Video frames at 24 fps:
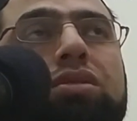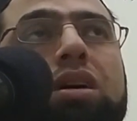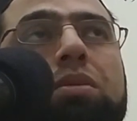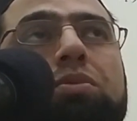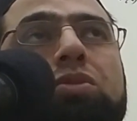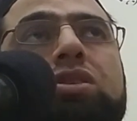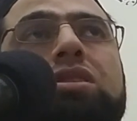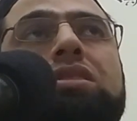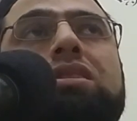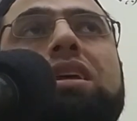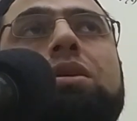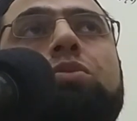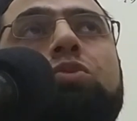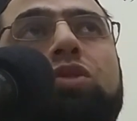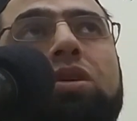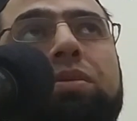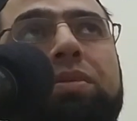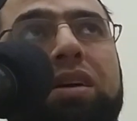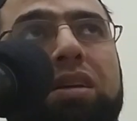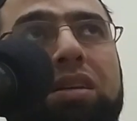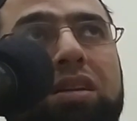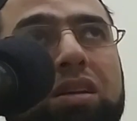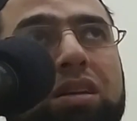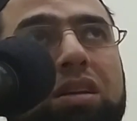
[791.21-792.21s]
the Muslim
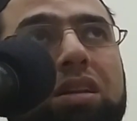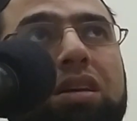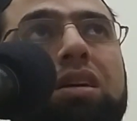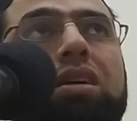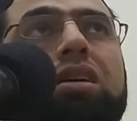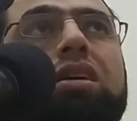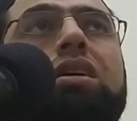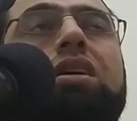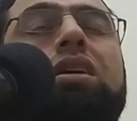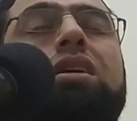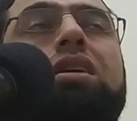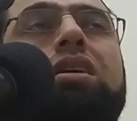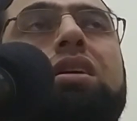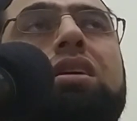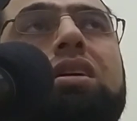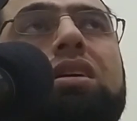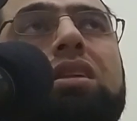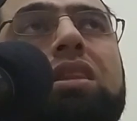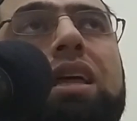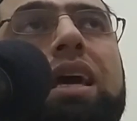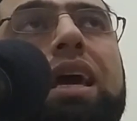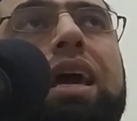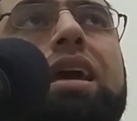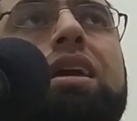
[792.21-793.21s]
women.
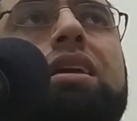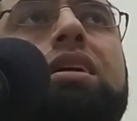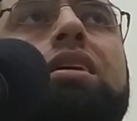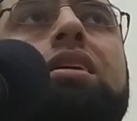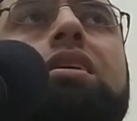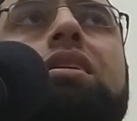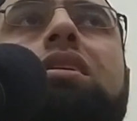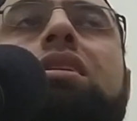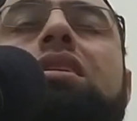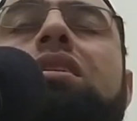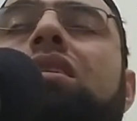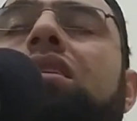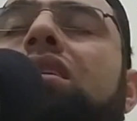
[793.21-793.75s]
They